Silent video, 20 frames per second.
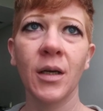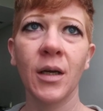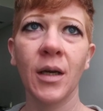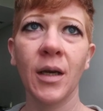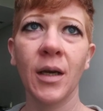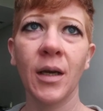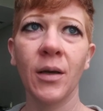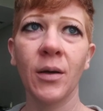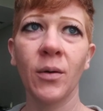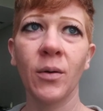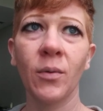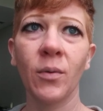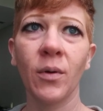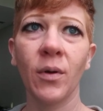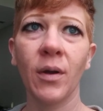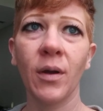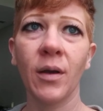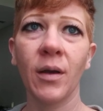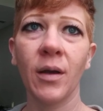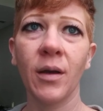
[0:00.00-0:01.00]

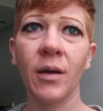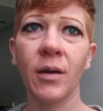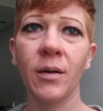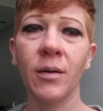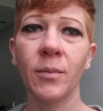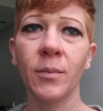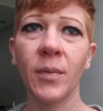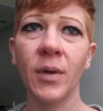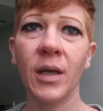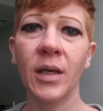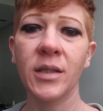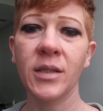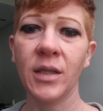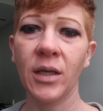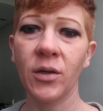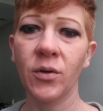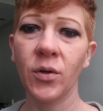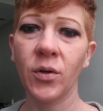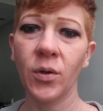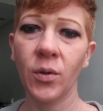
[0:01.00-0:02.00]
As
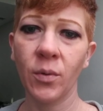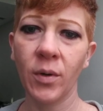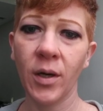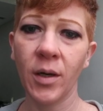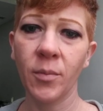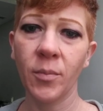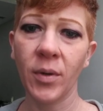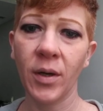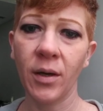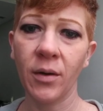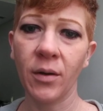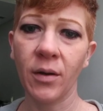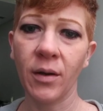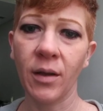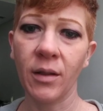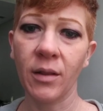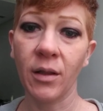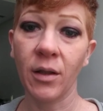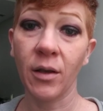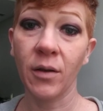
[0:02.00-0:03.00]
I grew up,
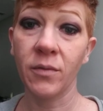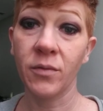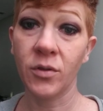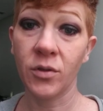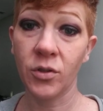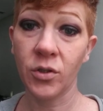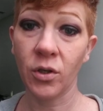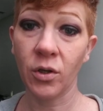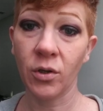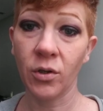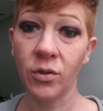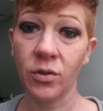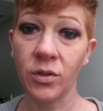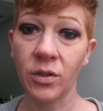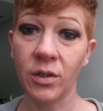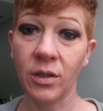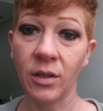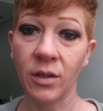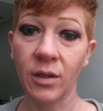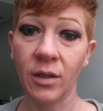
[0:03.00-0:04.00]
I loved church
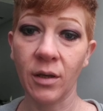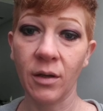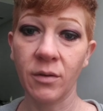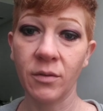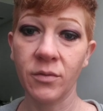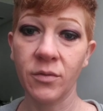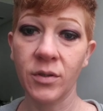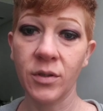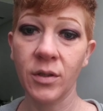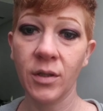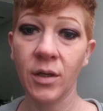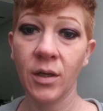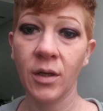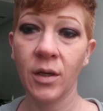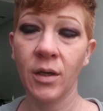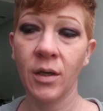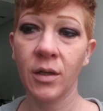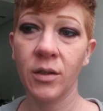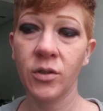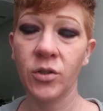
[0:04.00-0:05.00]
and I loved
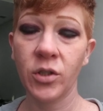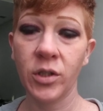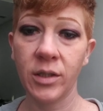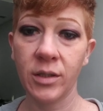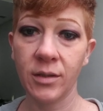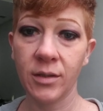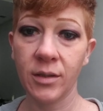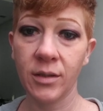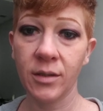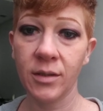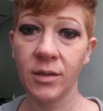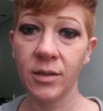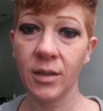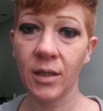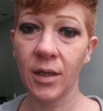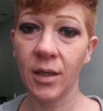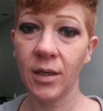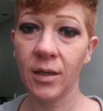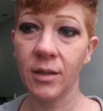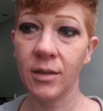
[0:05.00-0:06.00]
Jesus,
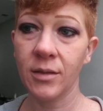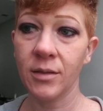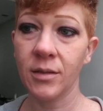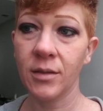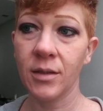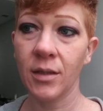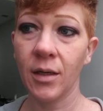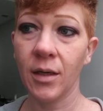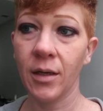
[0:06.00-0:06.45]
and